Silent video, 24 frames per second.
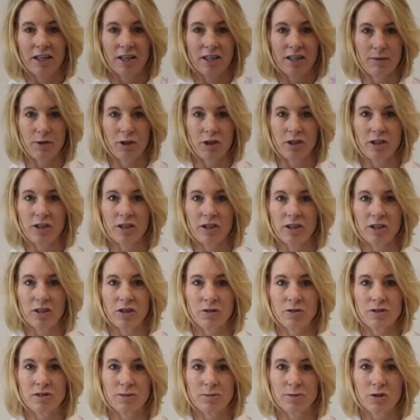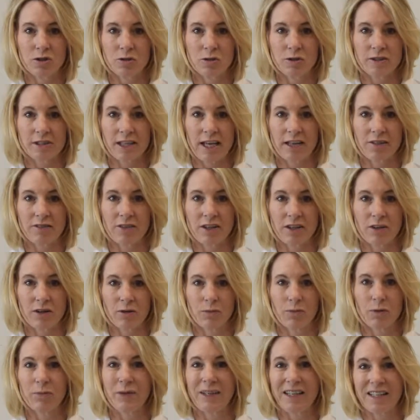you're going to use some tools out of here
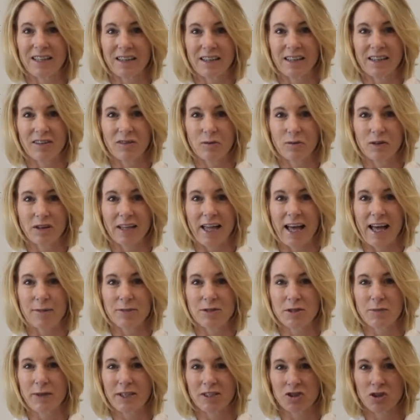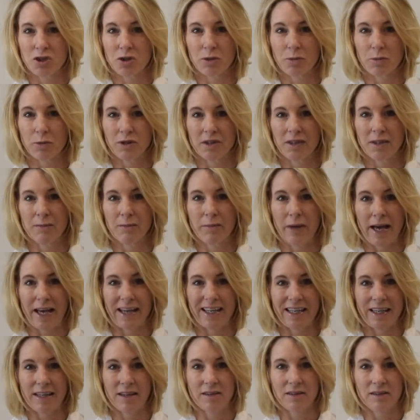repeatedly through the lab, so make sure you put them
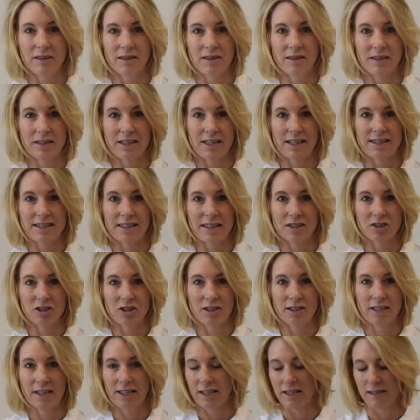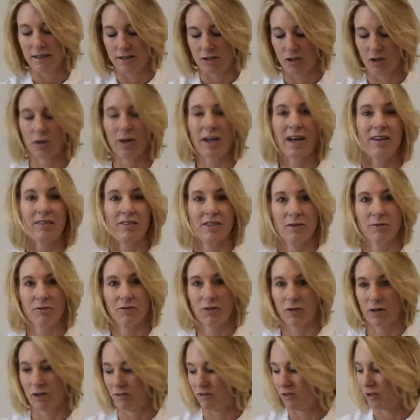back in the dissection kit so you have them
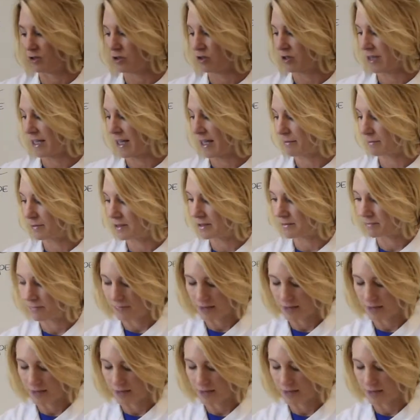for future labs.